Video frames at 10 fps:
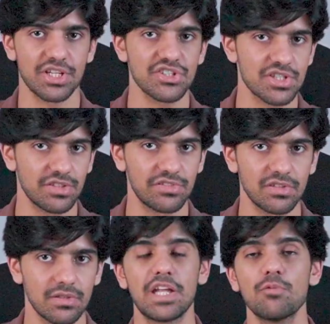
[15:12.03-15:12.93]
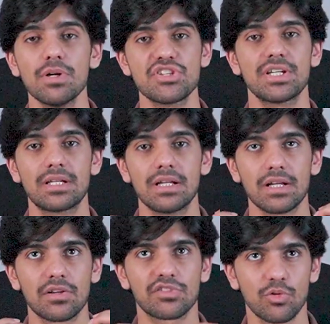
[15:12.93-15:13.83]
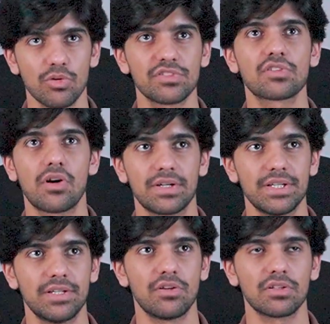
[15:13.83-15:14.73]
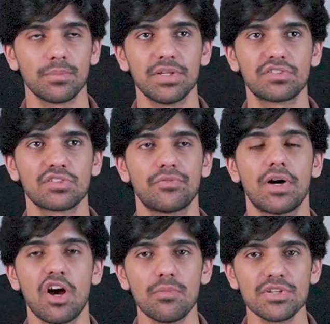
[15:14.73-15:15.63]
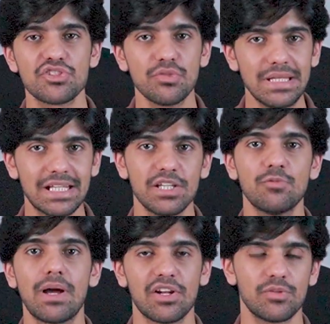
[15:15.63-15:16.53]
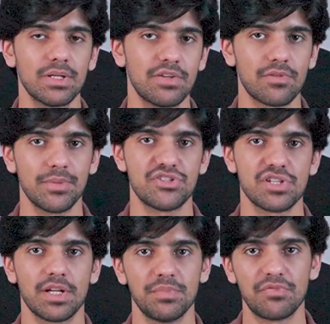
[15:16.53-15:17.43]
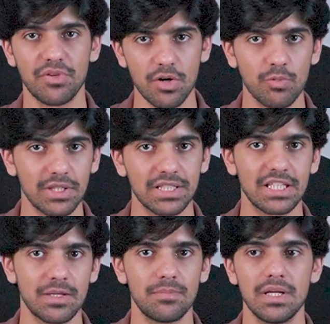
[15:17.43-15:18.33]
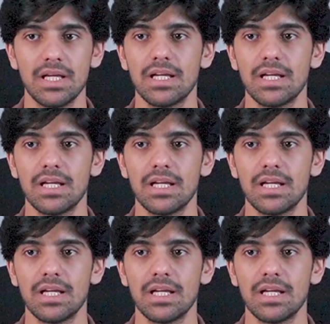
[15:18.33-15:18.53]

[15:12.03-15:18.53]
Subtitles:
engines, in which it scores content on the basis of how much uniquely valuable information can be found within them